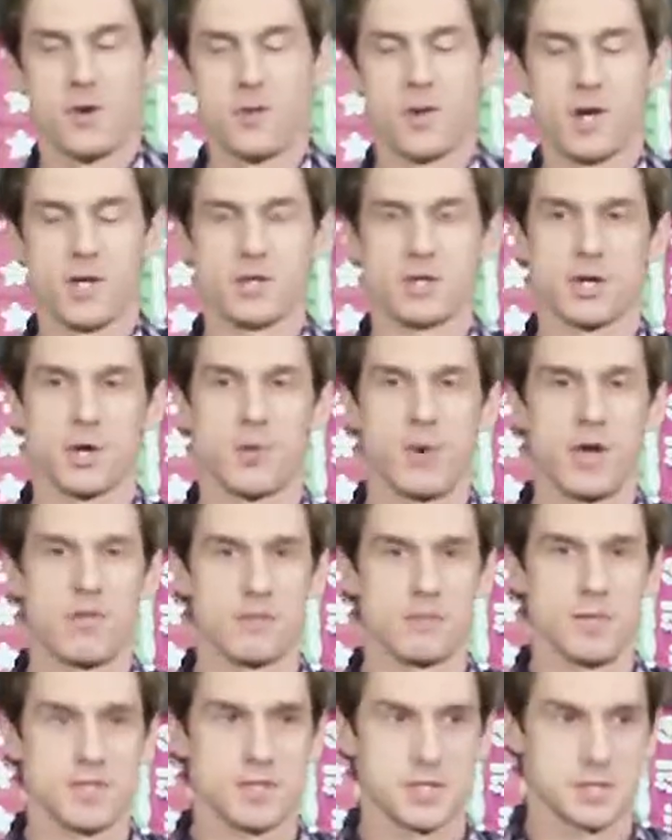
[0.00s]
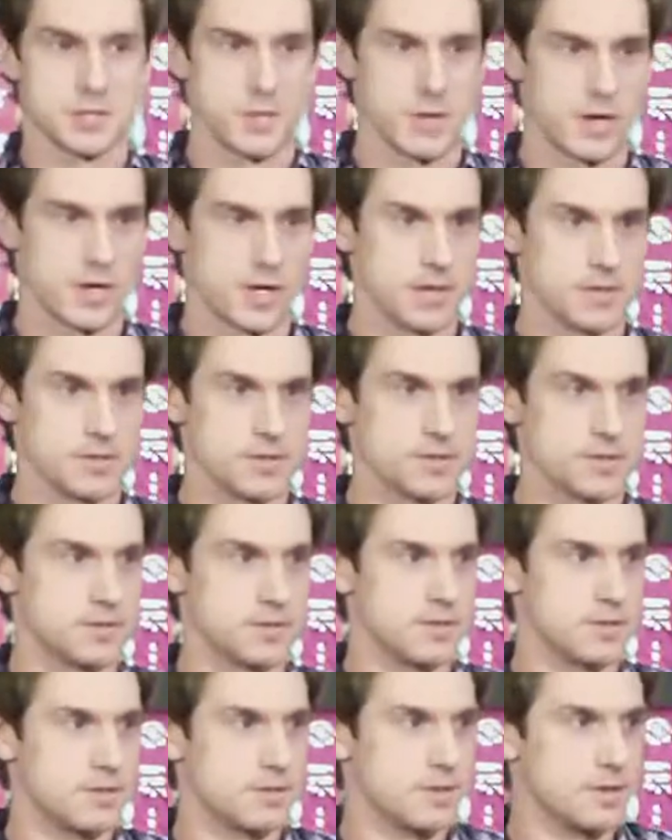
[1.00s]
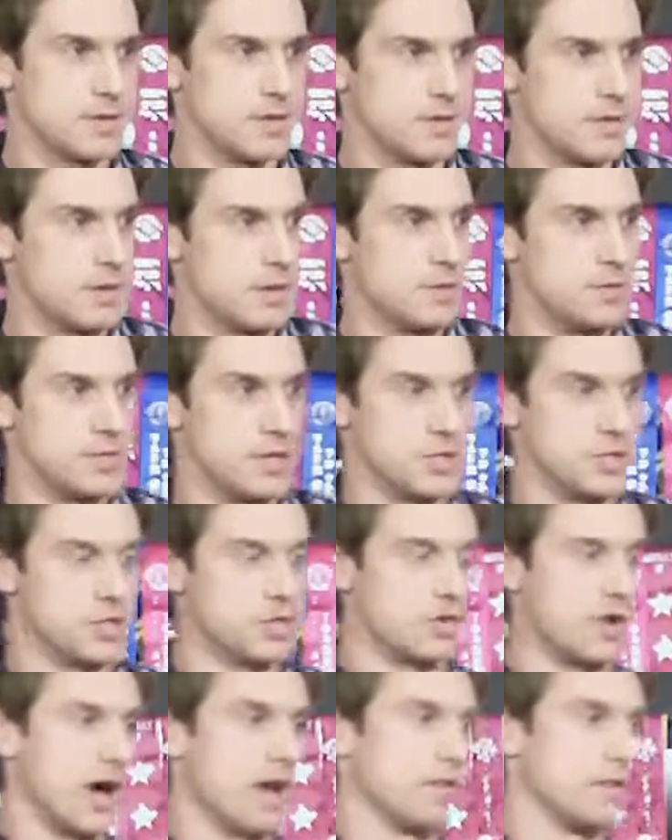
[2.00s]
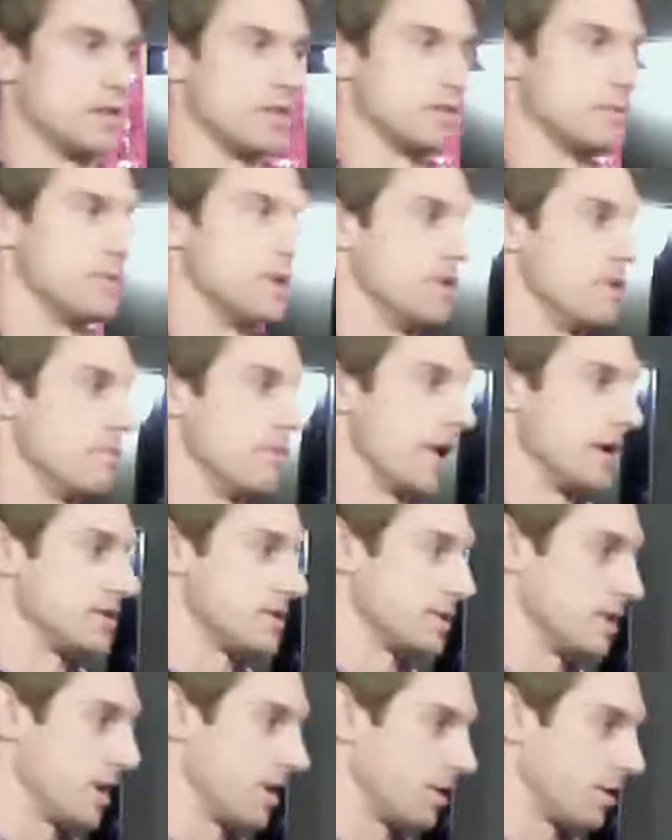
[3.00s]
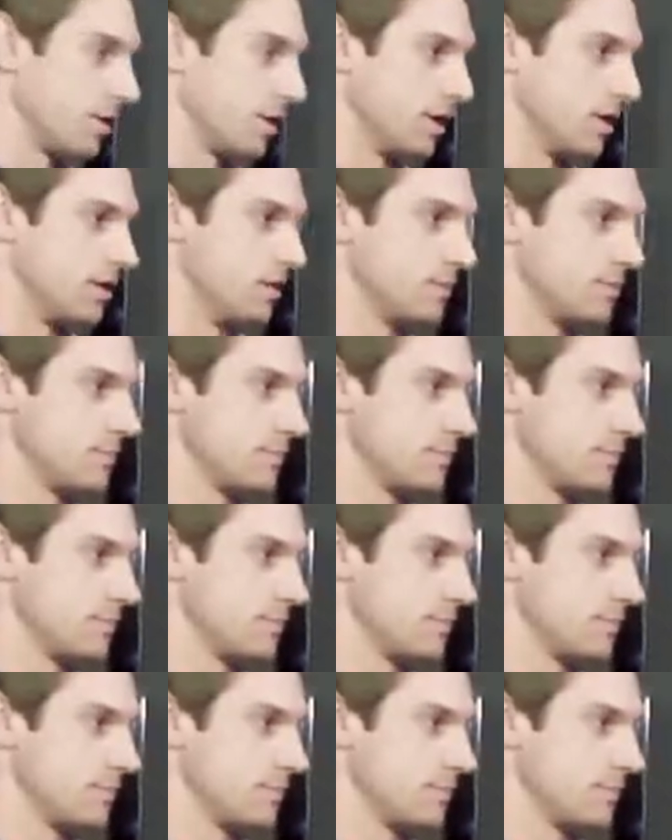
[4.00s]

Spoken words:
What I took away from this experience was that striving to be the best that I could,